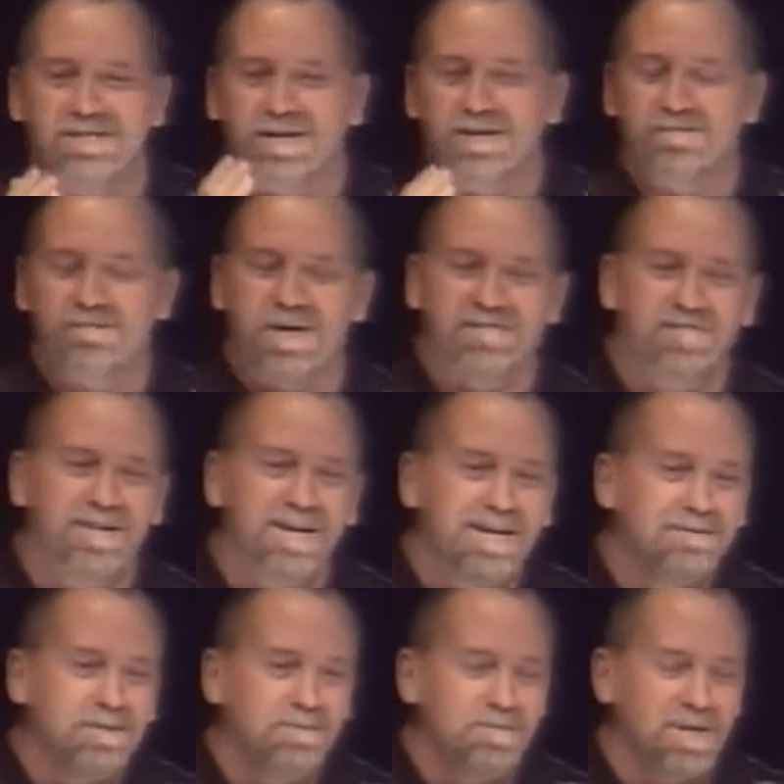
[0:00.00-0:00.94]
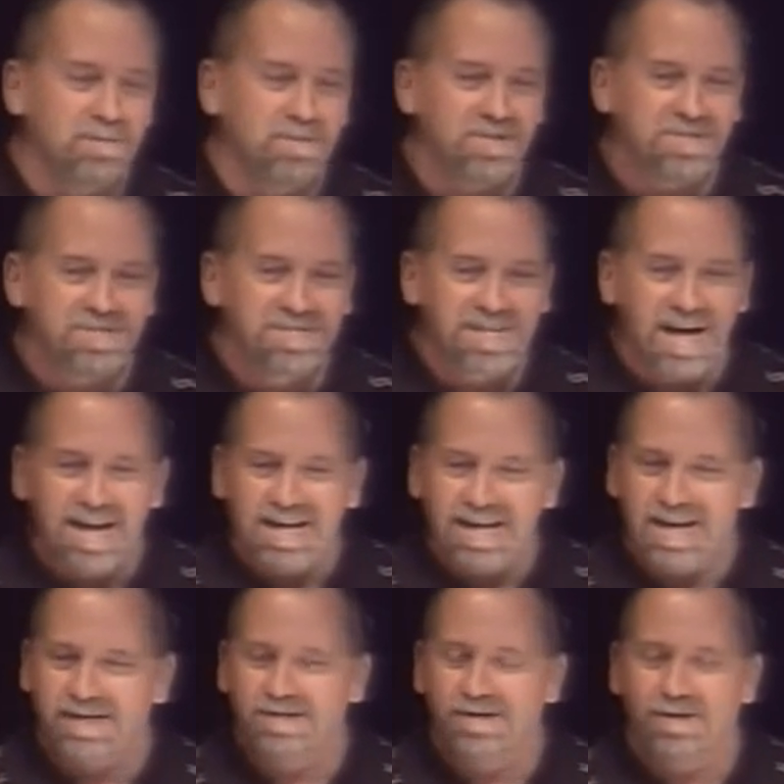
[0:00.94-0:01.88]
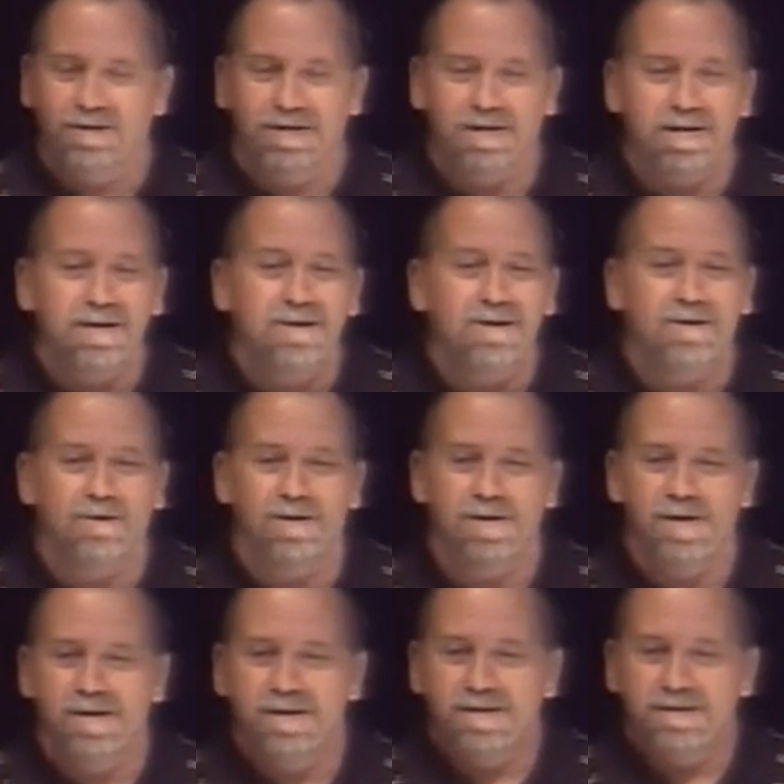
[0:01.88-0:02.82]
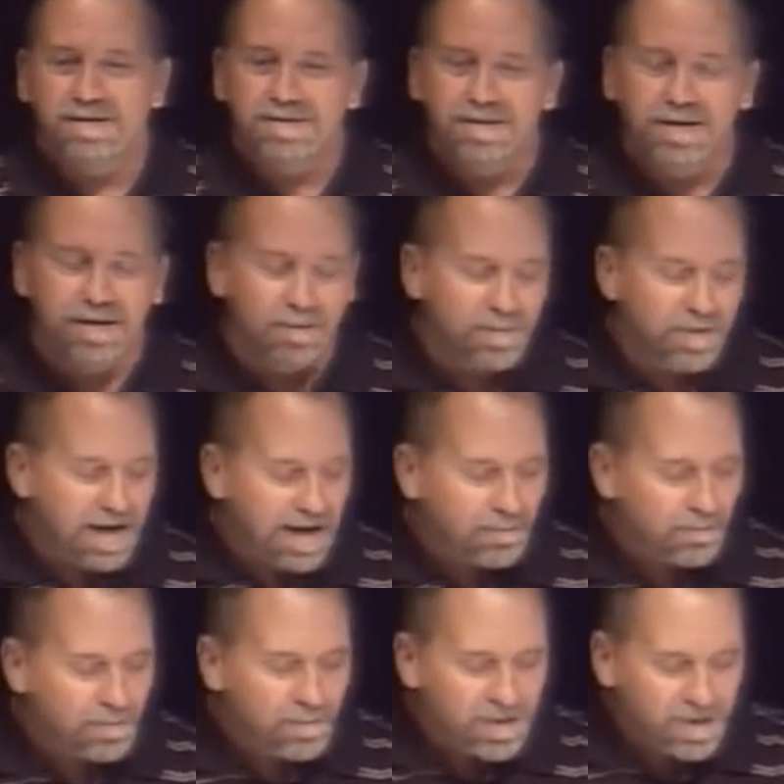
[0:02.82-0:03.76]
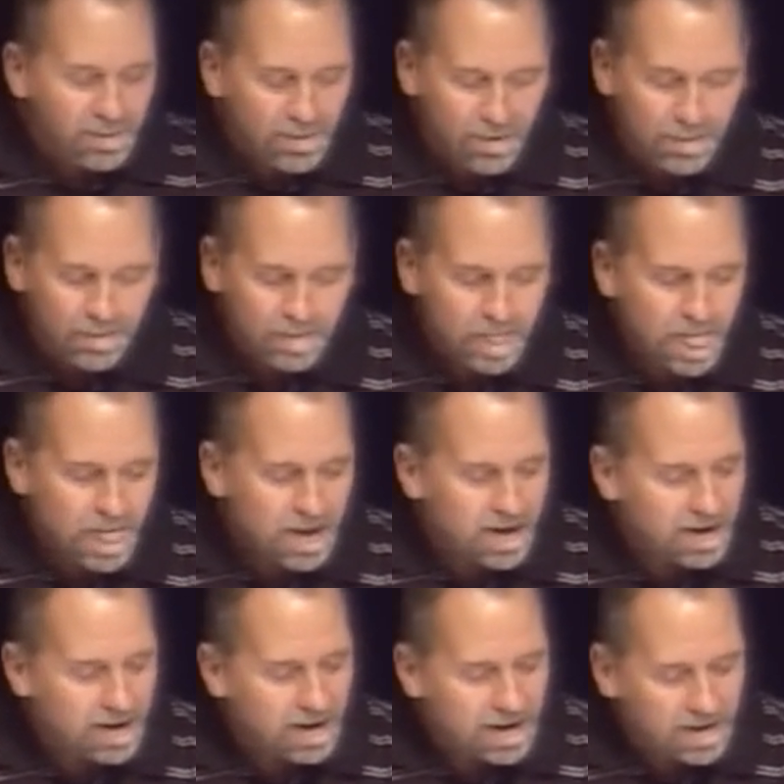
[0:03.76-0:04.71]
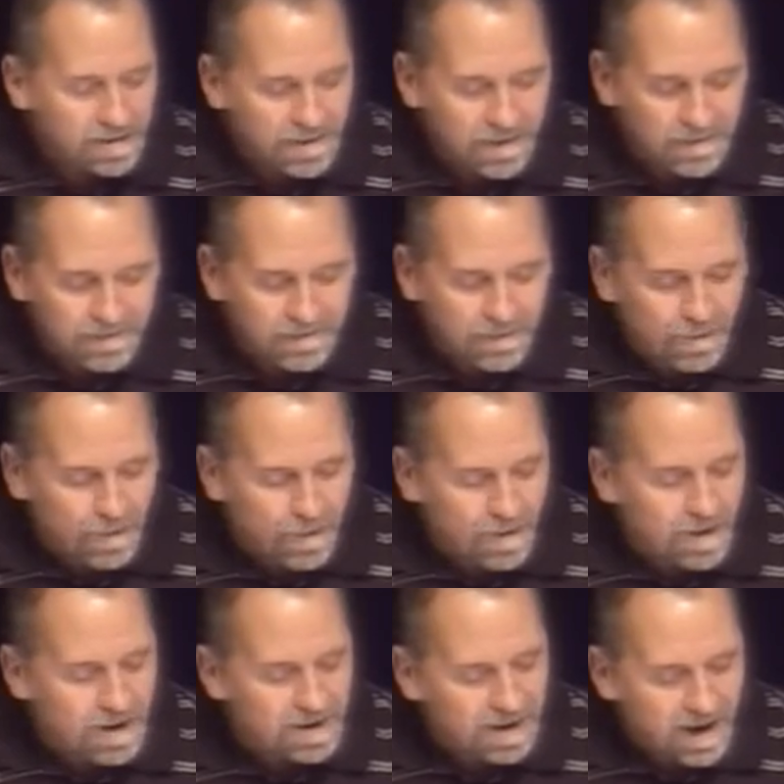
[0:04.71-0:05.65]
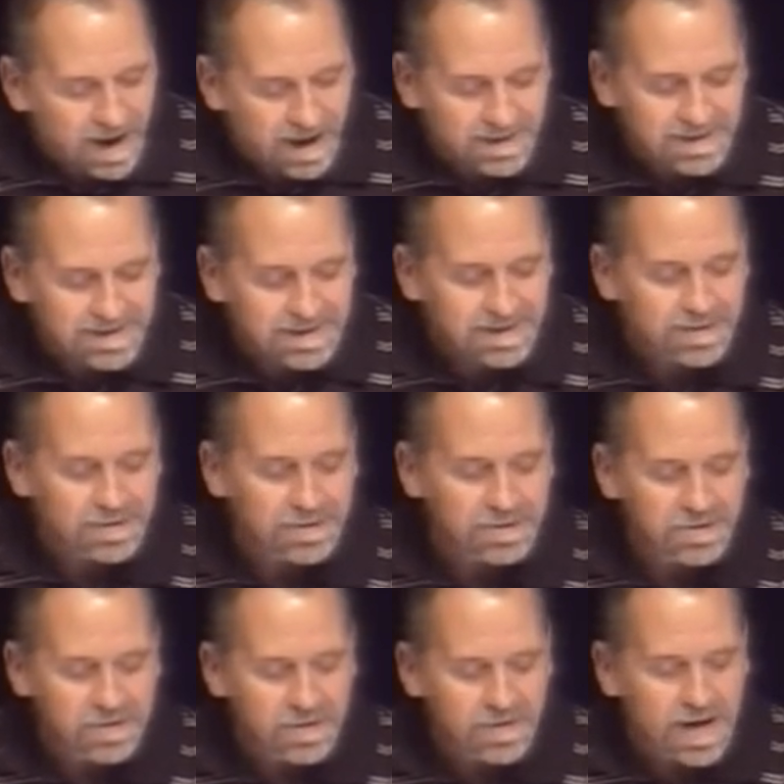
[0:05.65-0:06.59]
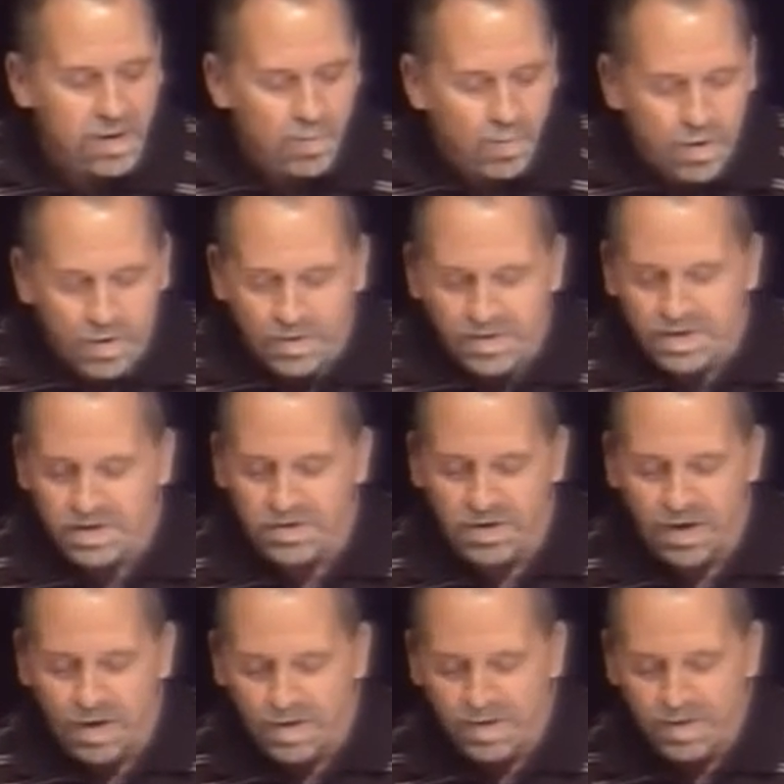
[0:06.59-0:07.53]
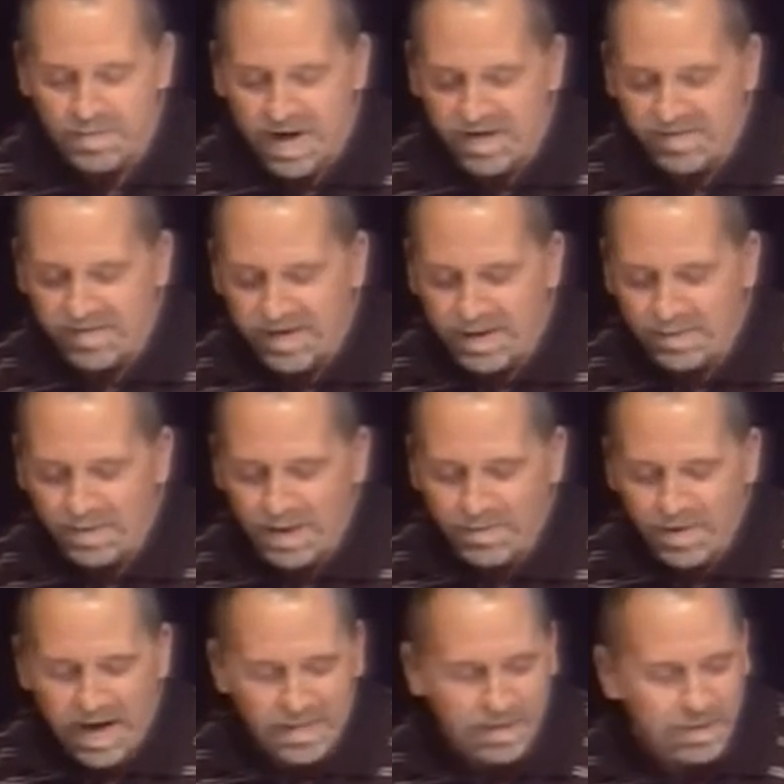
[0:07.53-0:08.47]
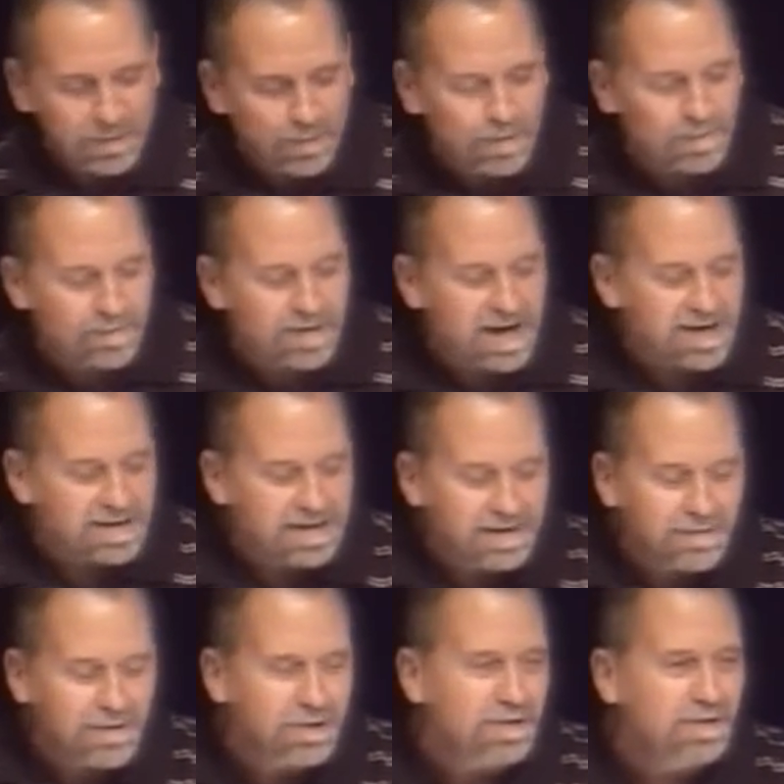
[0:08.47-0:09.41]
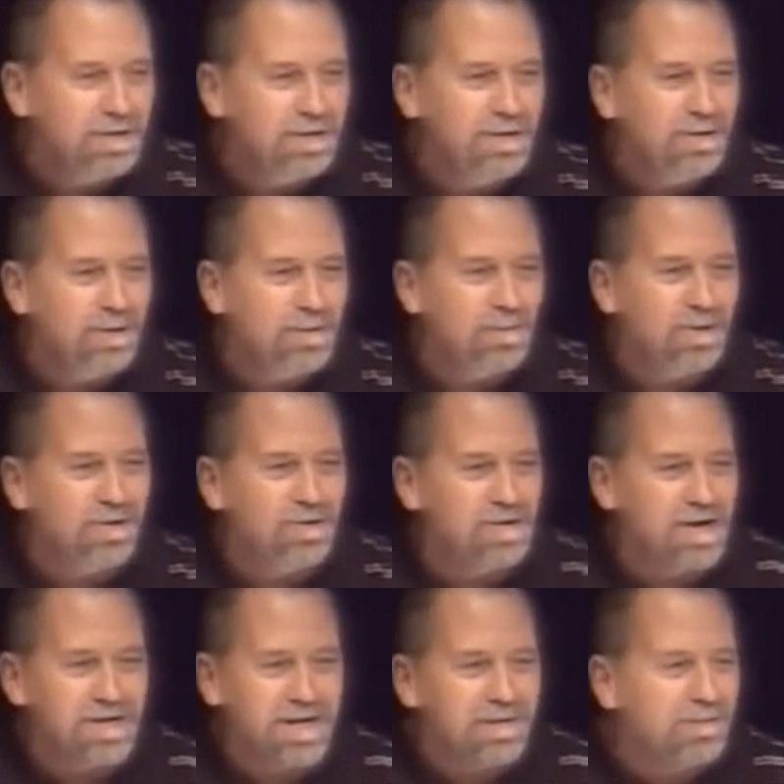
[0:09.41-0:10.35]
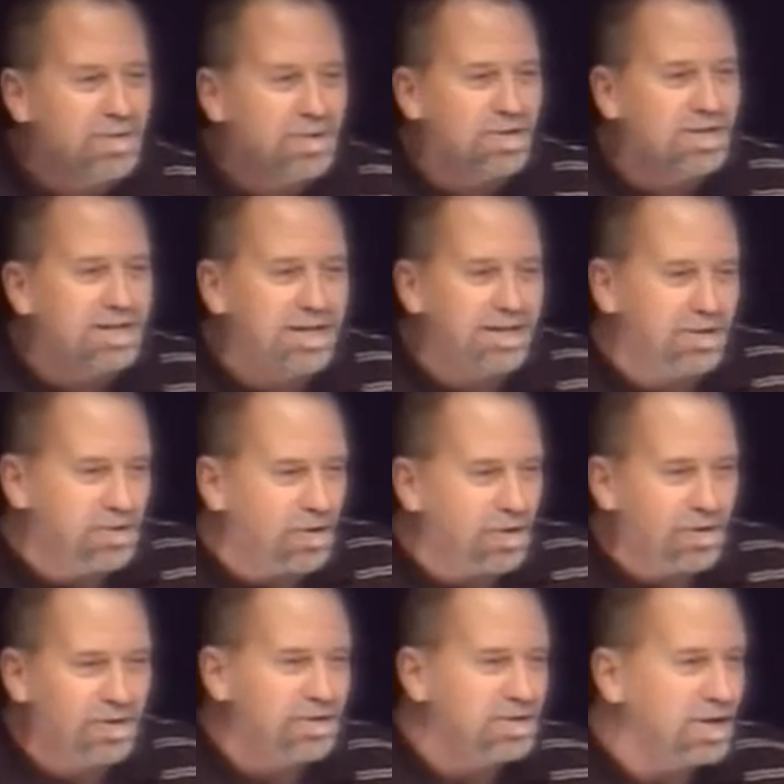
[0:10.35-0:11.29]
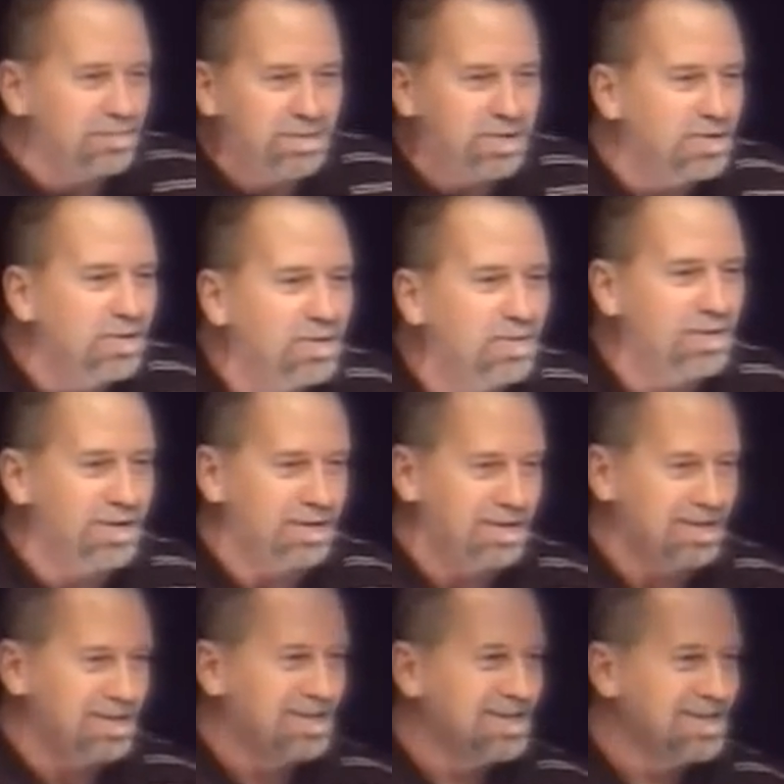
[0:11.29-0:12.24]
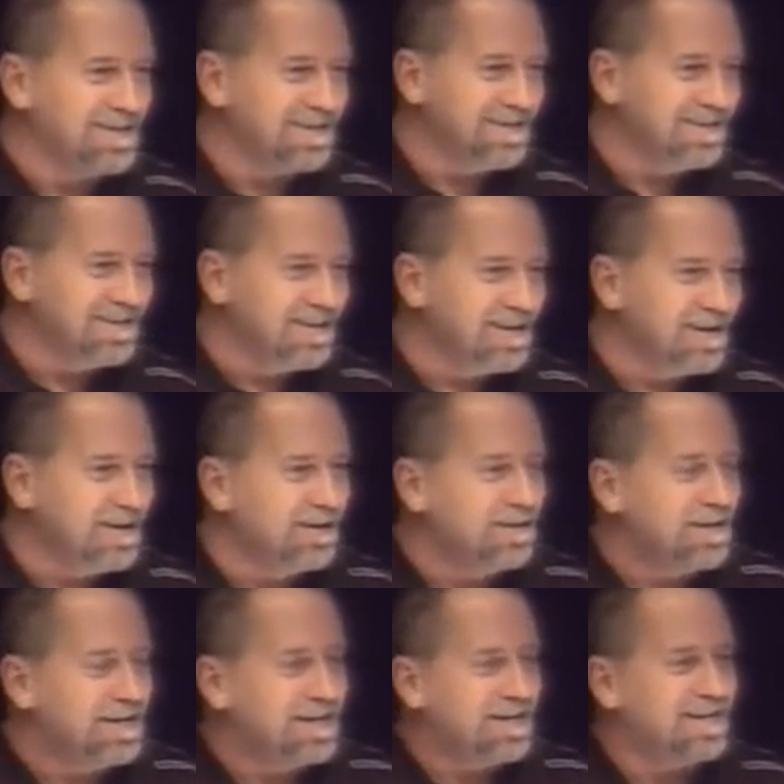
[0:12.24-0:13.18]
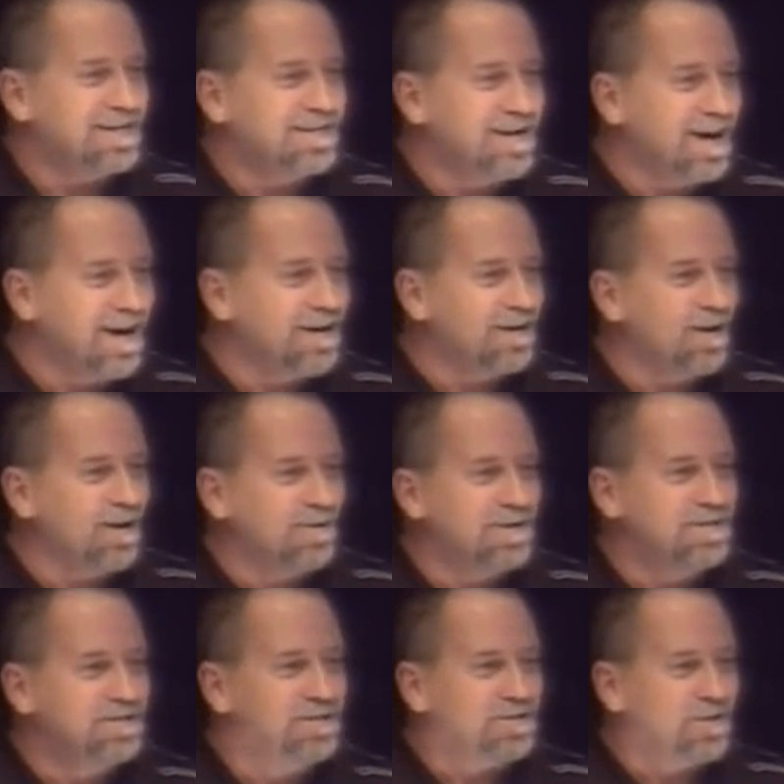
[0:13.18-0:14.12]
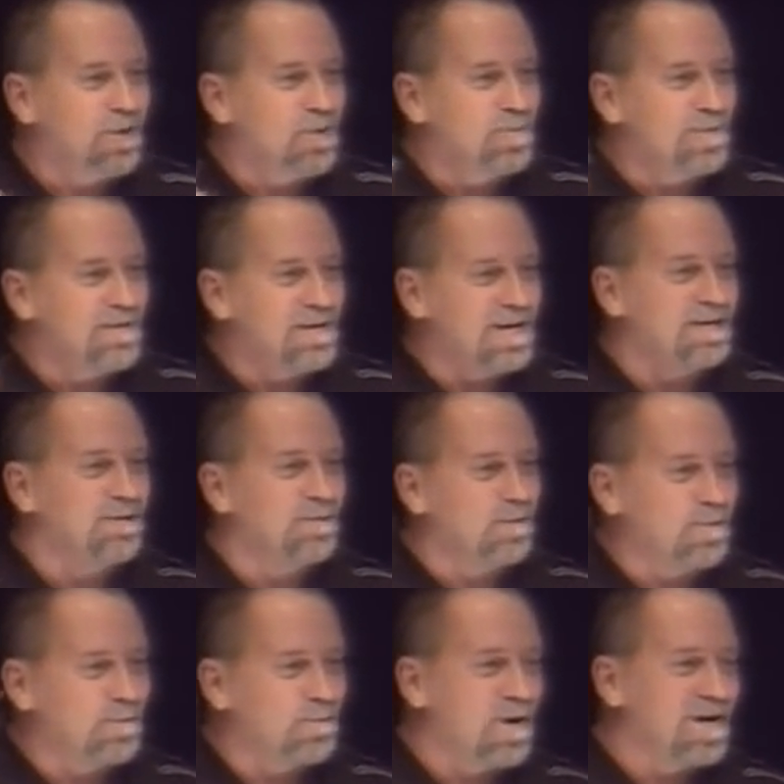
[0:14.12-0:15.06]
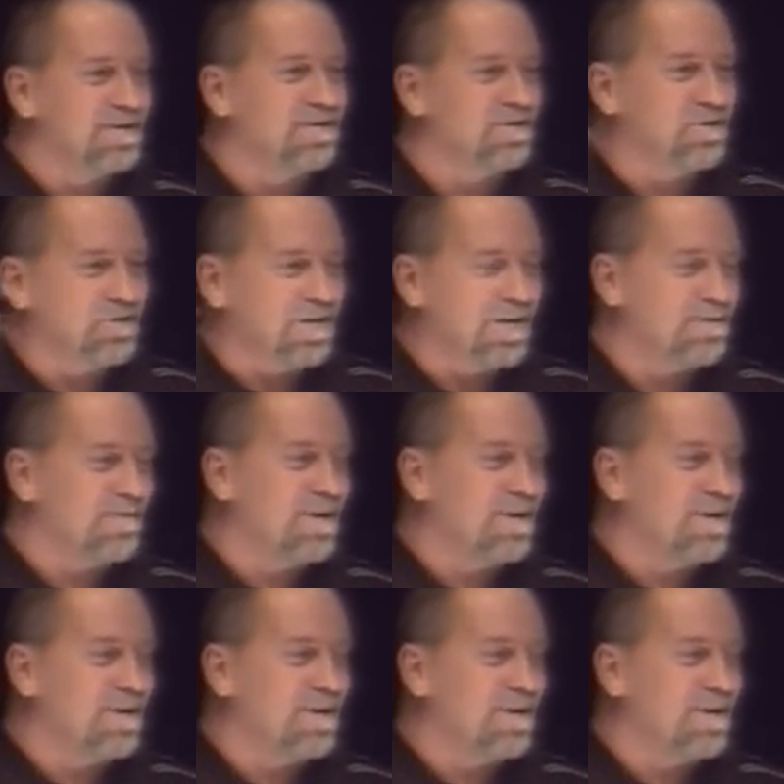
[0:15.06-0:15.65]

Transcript: to see none of my family members die and go to hell, you know. But I remember uh, for a, a lot of years, you know, I wanted to talk to my family about the Lord, but I never could do it because I never could get the courage up to do it, you know. And God always just opened that door where I just